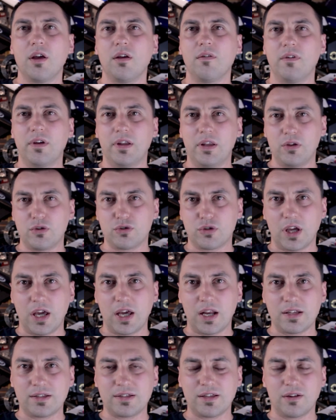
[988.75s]
whether you should
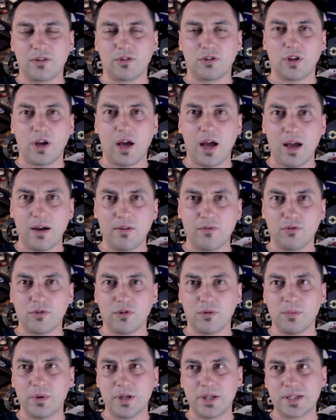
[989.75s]
get a set of Tyre
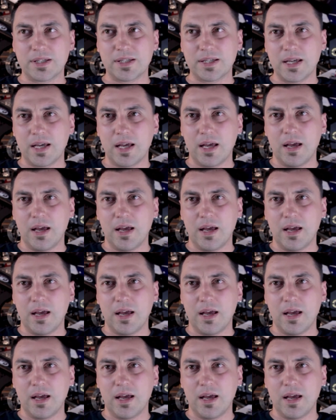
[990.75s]
warmers